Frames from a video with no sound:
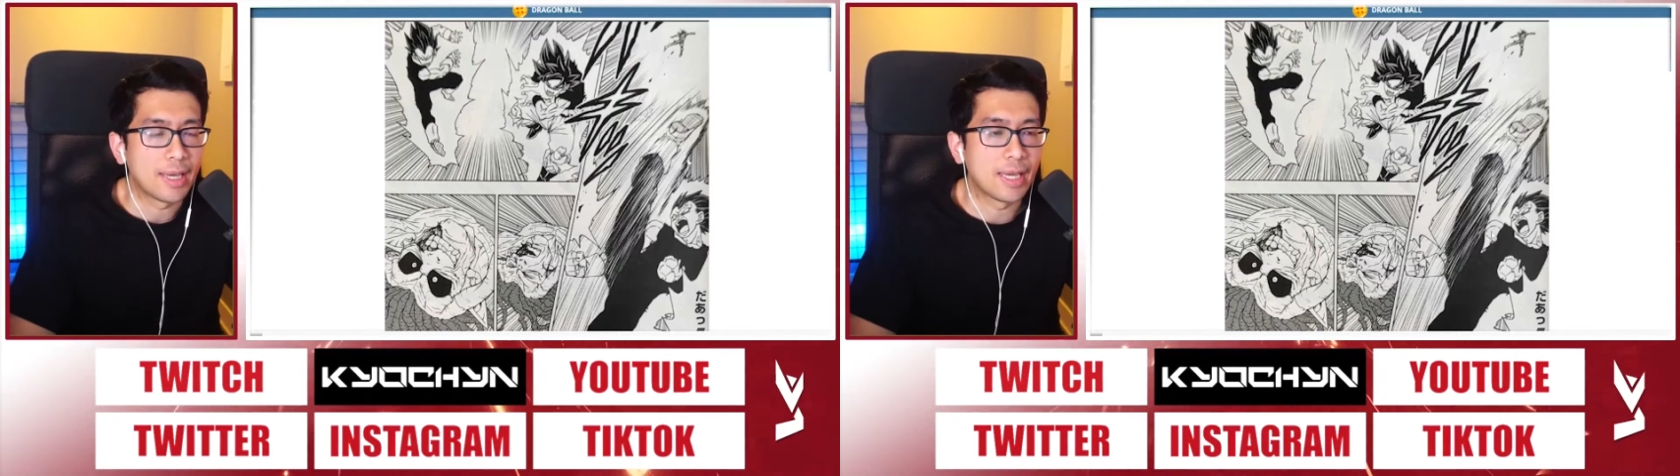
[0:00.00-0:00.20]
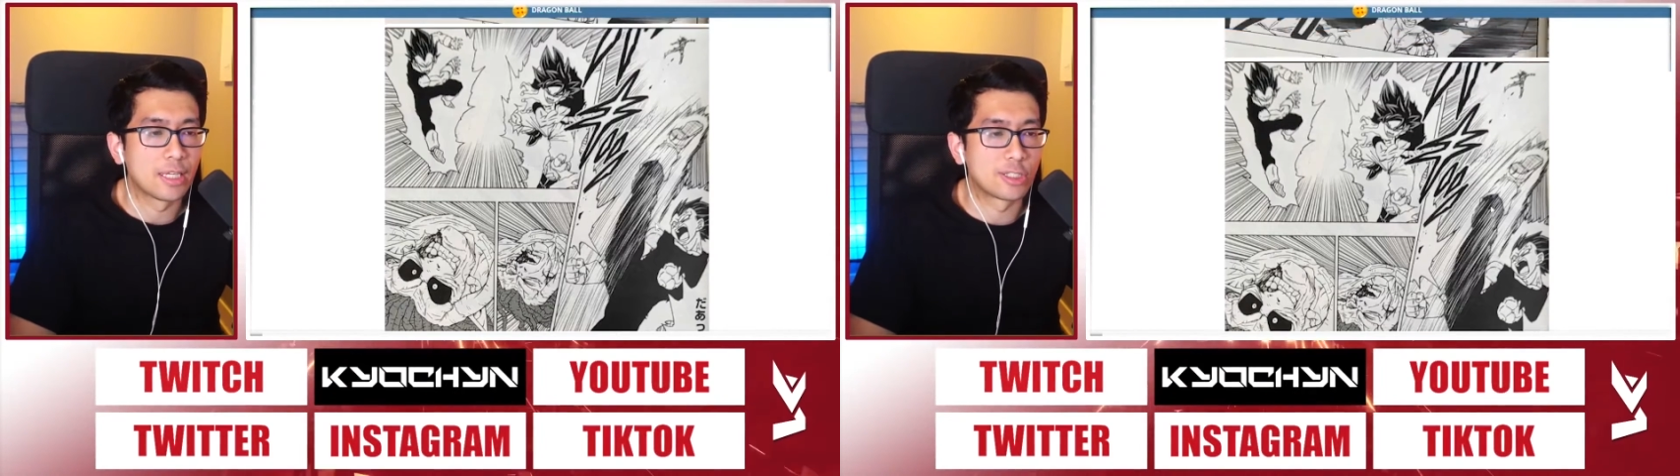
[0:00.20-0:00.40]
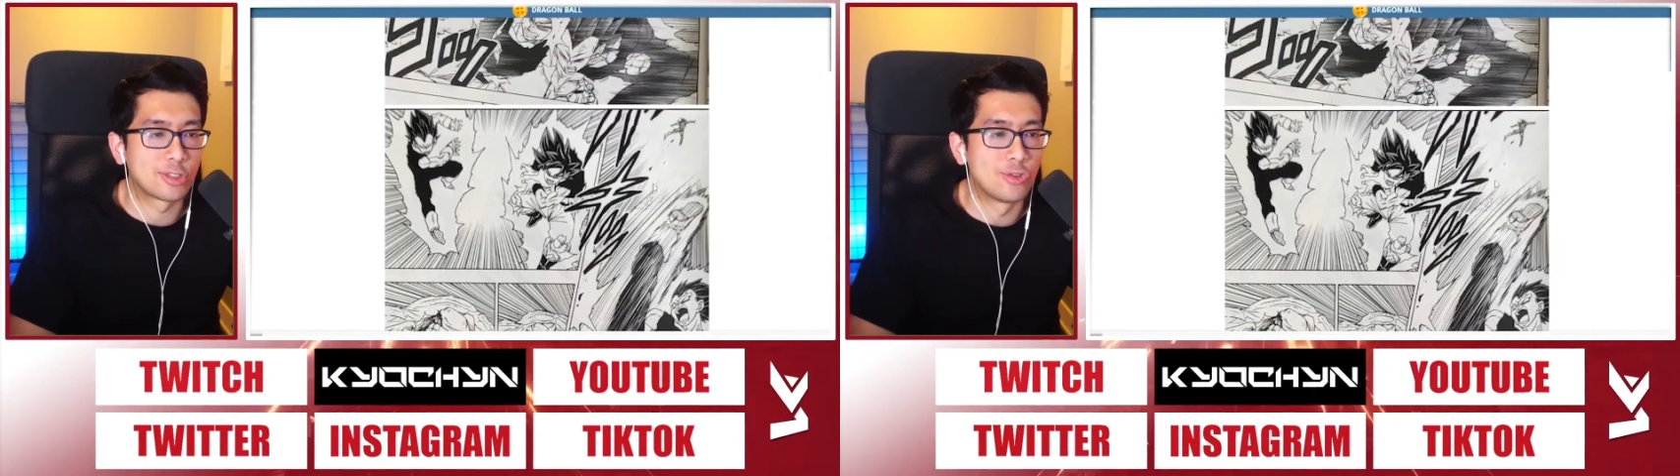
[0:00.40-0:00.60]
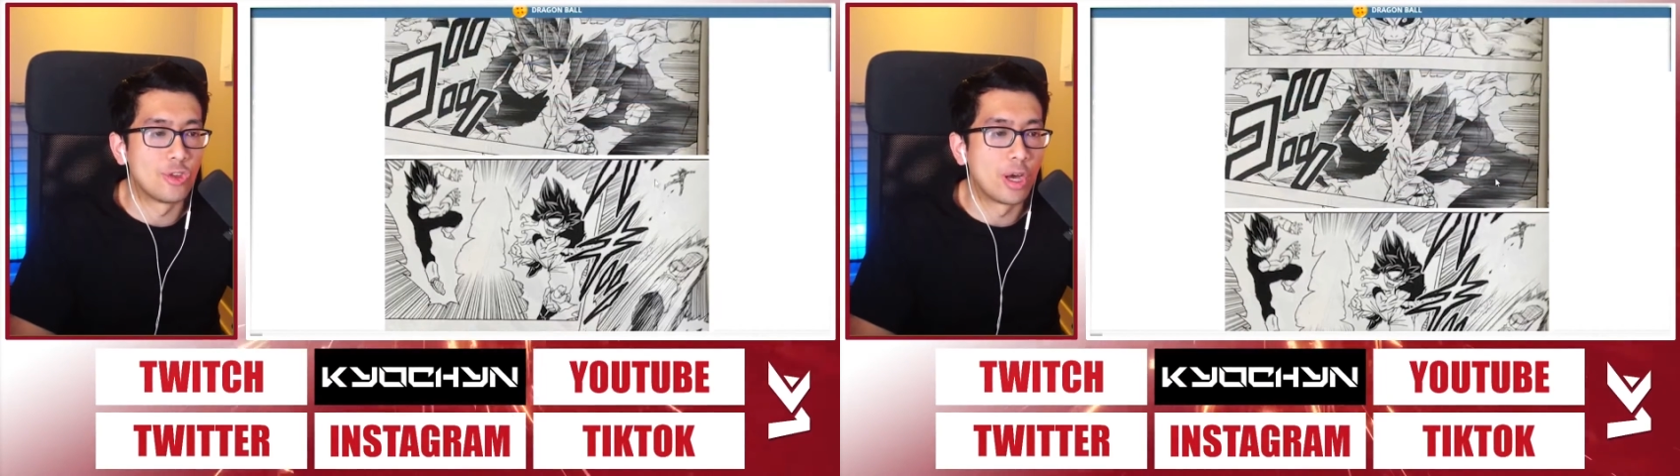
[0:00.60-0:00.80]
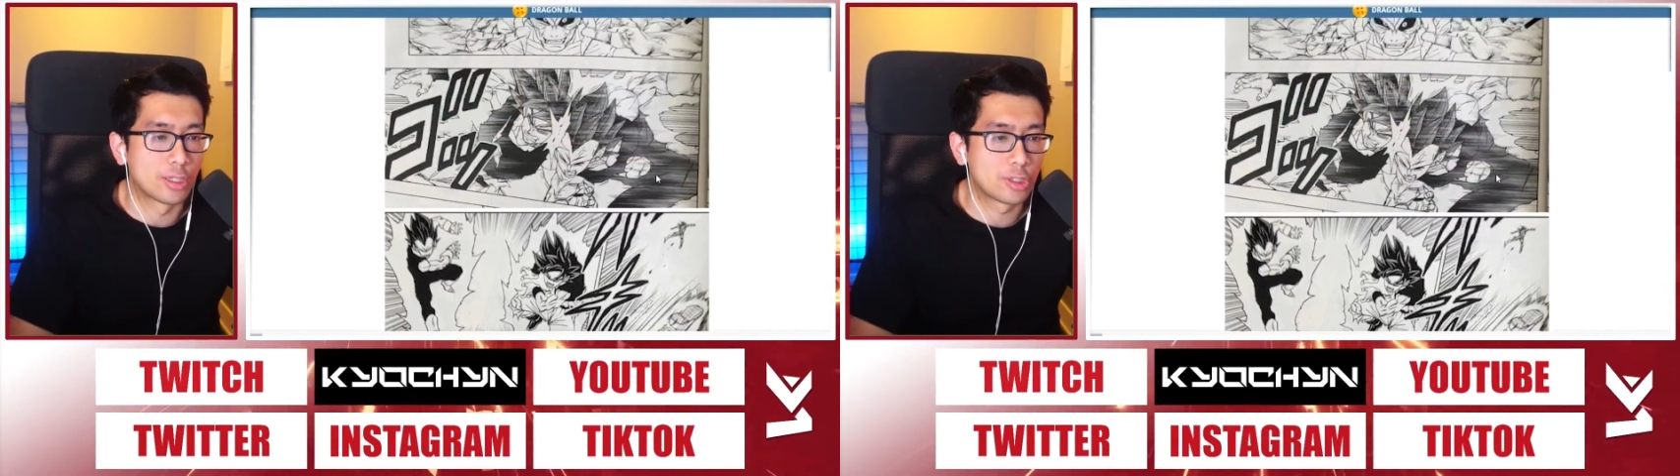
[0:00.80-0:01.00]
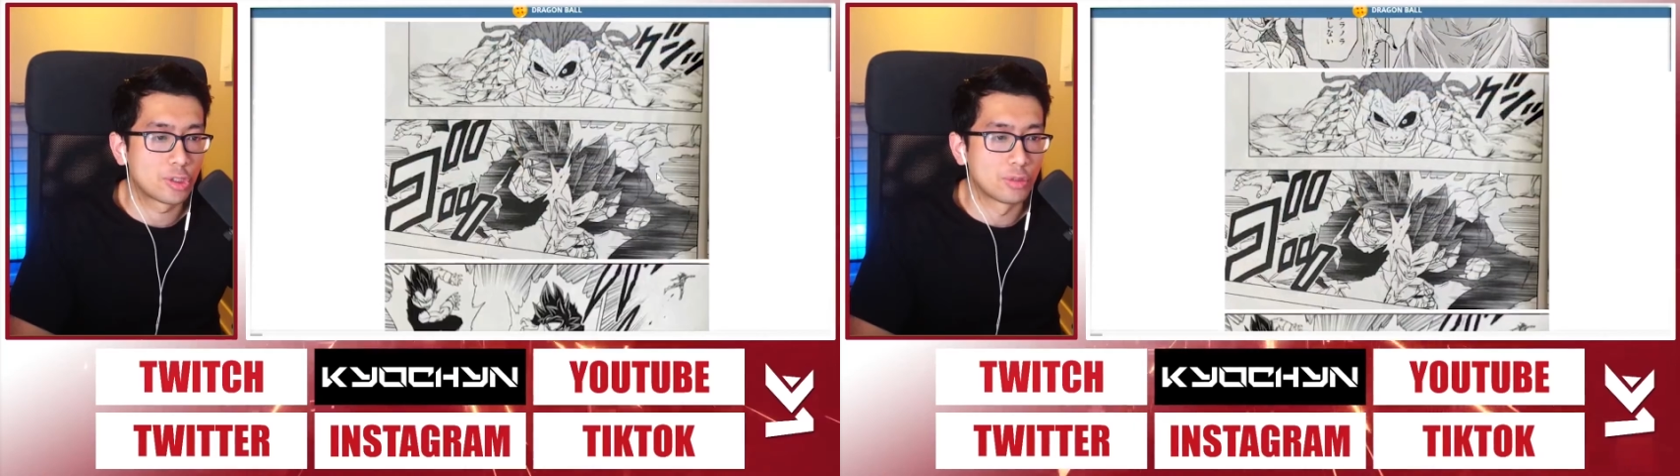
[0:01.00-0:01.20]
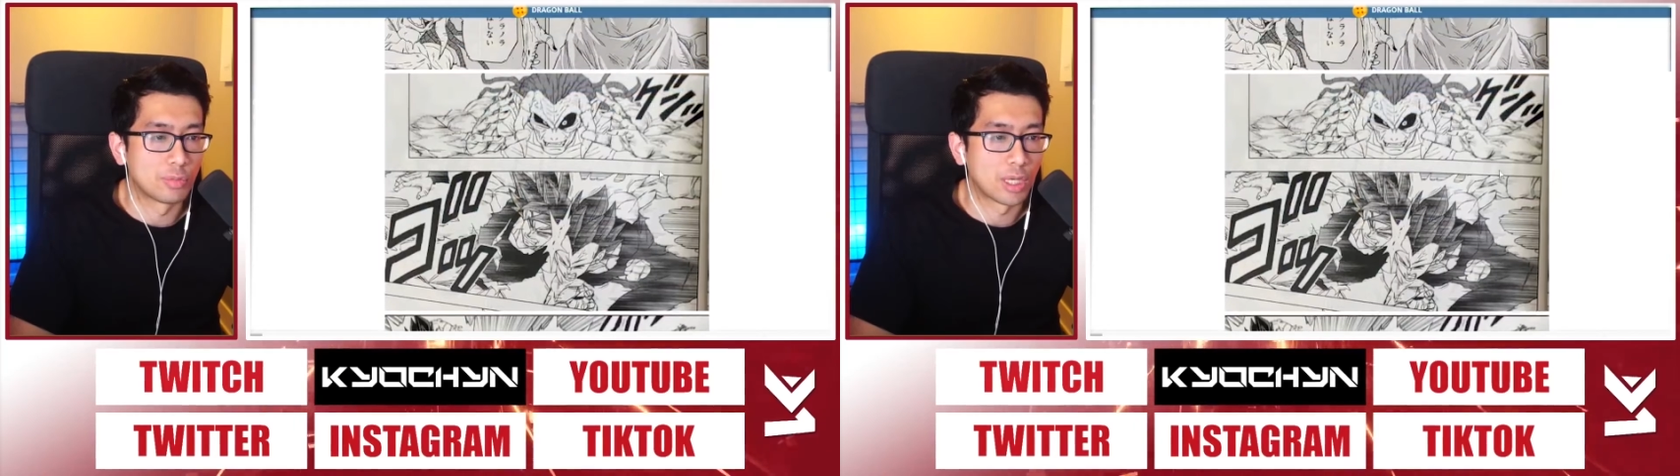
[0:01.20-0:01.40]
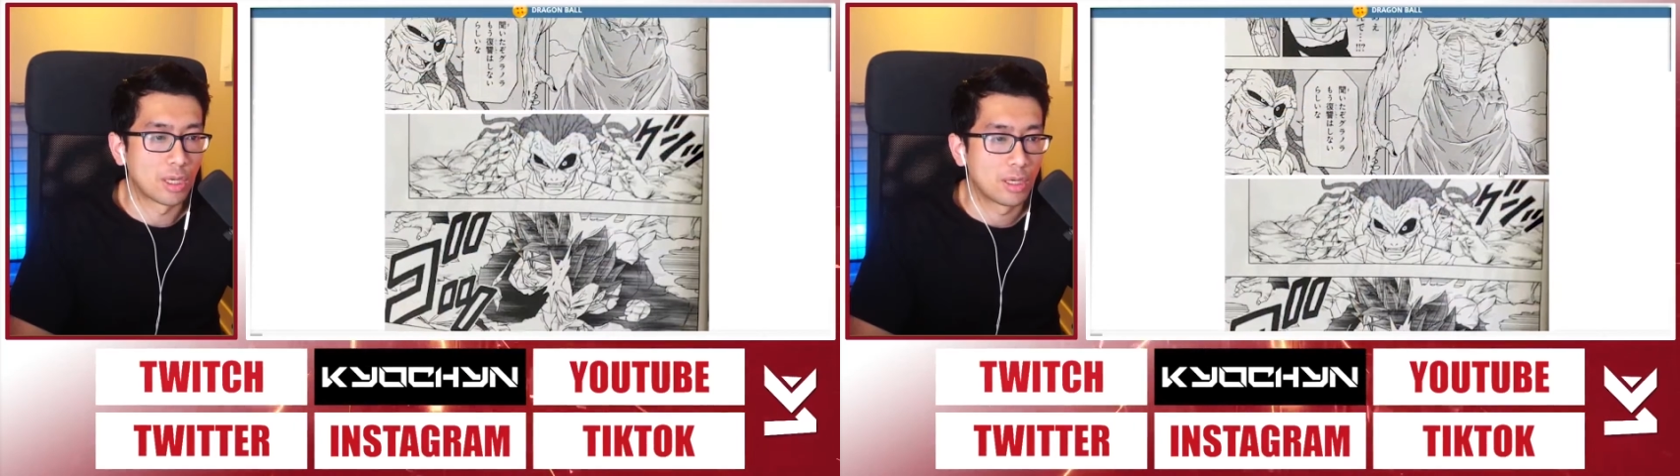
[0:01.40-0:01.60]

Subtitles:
is nuts to me.